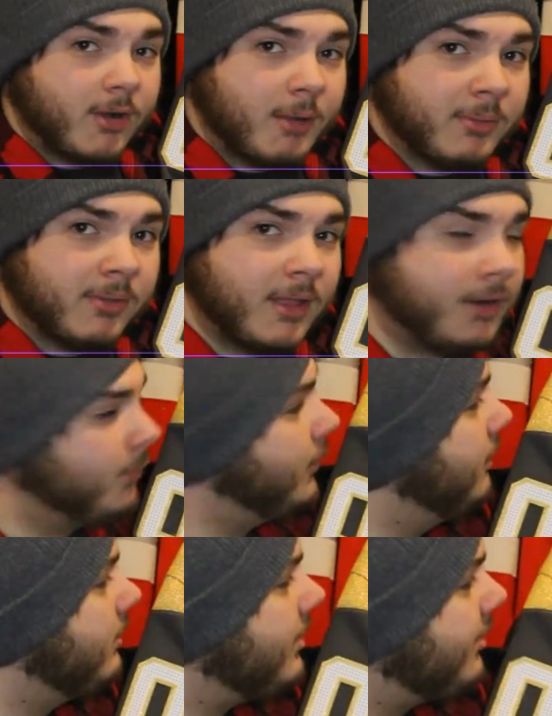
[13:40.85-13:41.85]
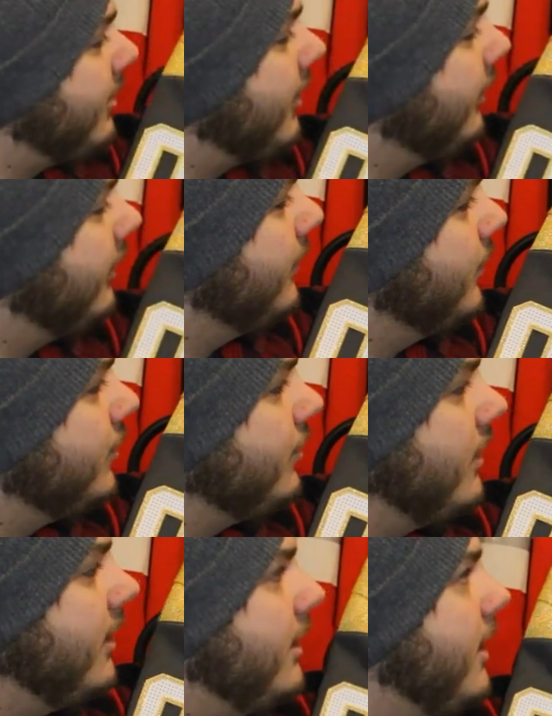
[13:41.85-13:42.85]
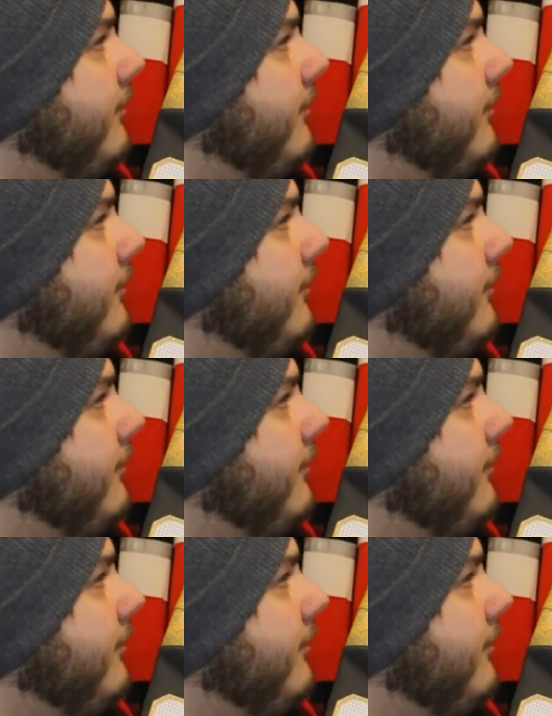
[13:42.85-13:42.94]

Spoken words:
Robin Leonard. When he was a senator, he was great.